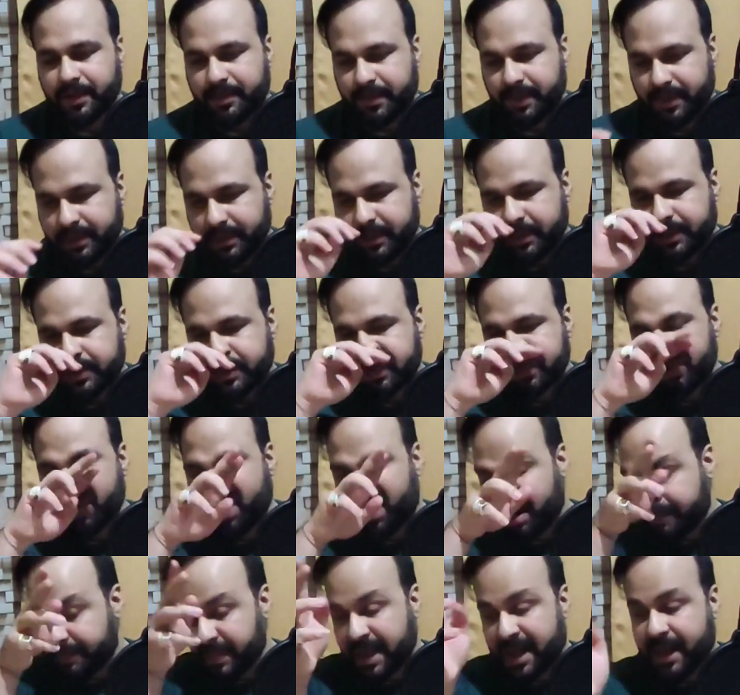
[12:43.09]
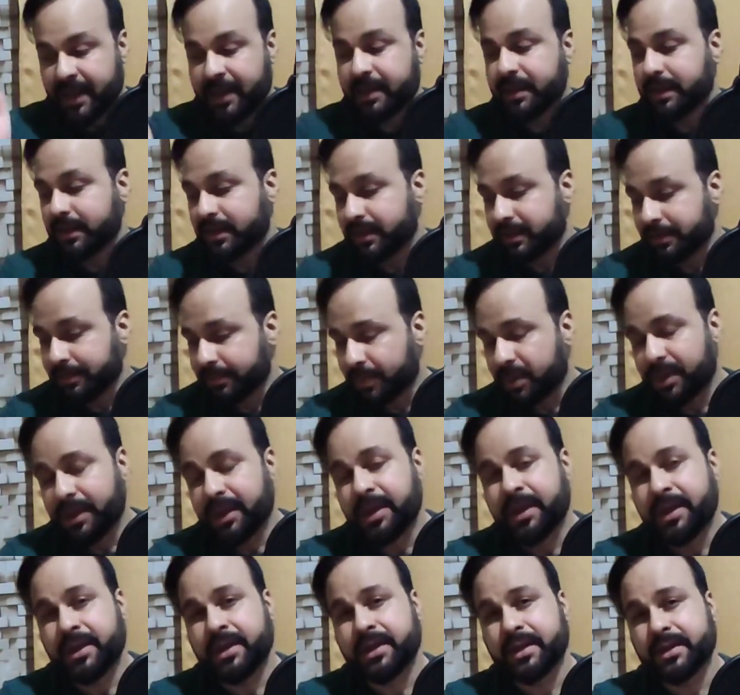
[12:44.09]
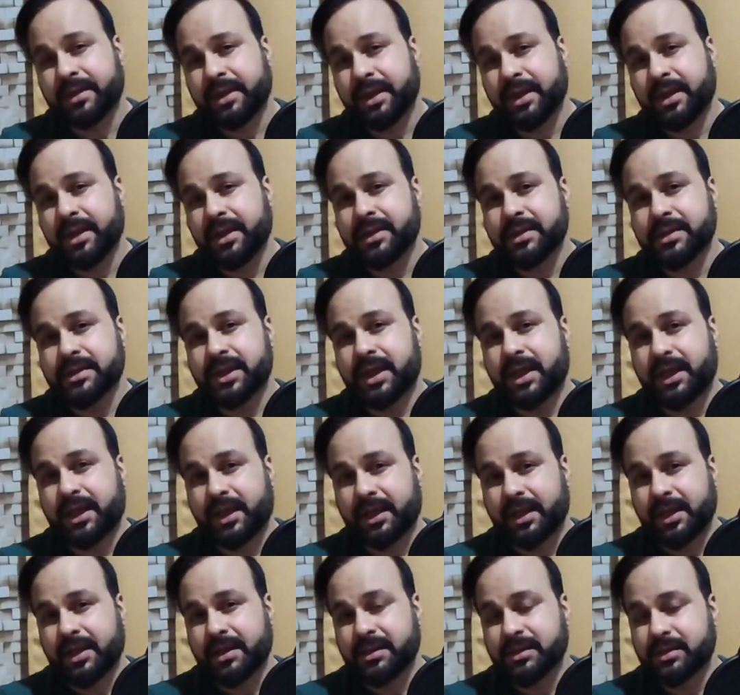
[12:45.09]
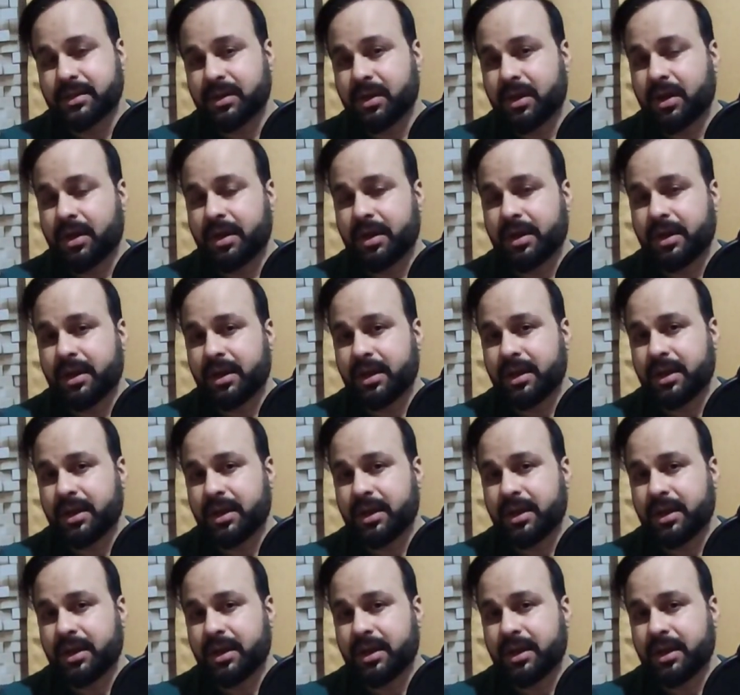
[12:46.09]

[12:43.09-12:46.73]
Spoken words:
So not bad. Important thing is that it has got the